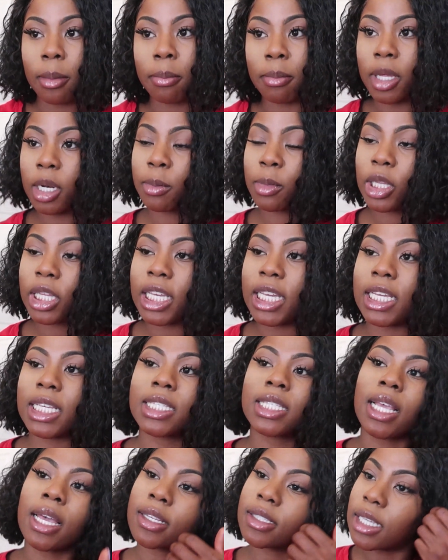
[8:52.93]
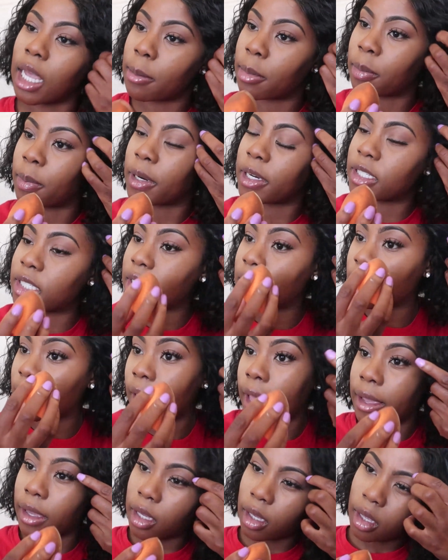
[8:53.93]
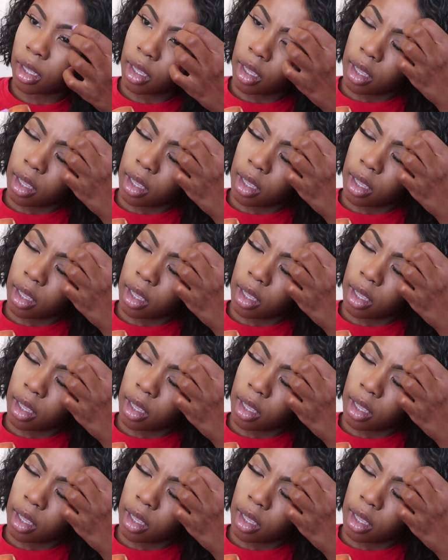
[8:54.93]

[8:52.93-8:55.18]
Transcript: minimalist like type of person, like,